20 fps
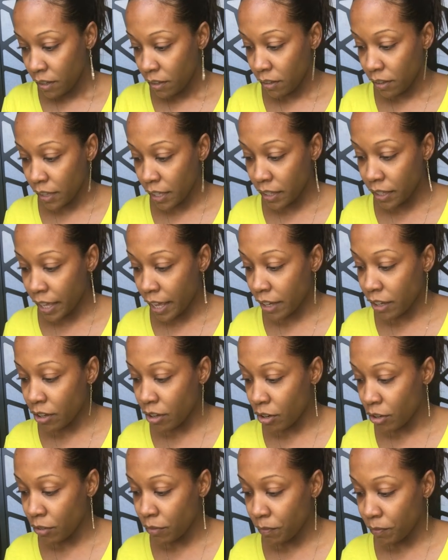You're letting that
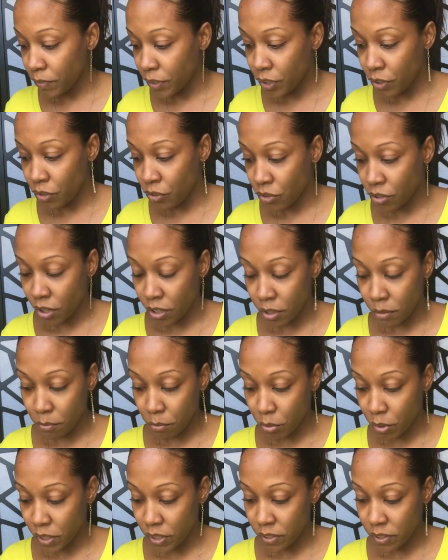go, and you're starting to
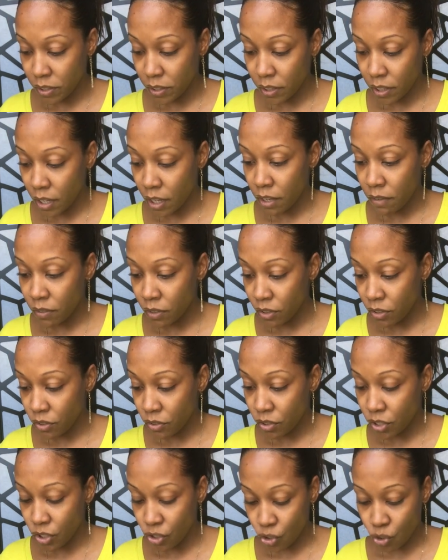embrace love in
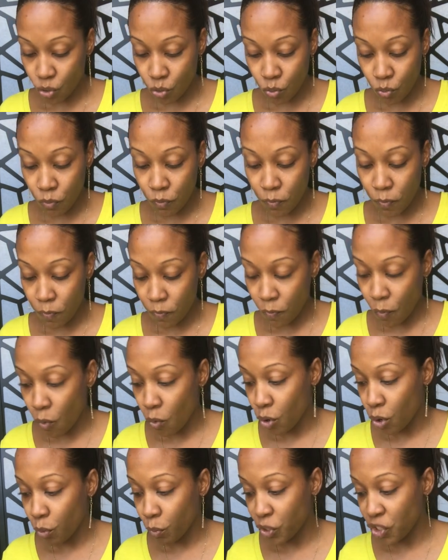its true
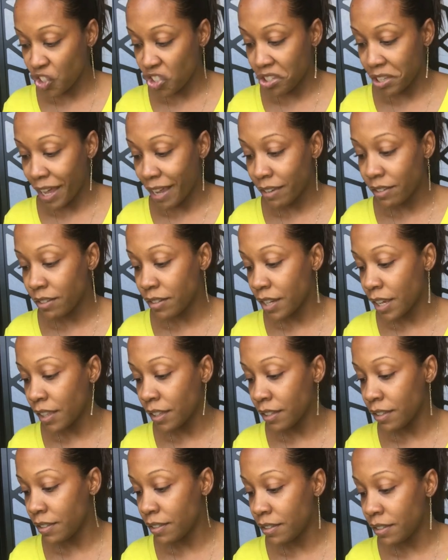form, which is not
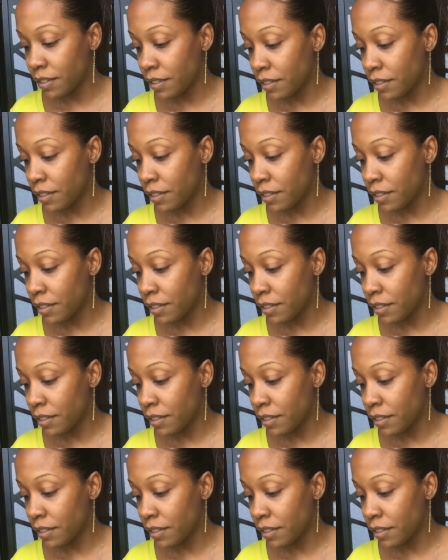jealous.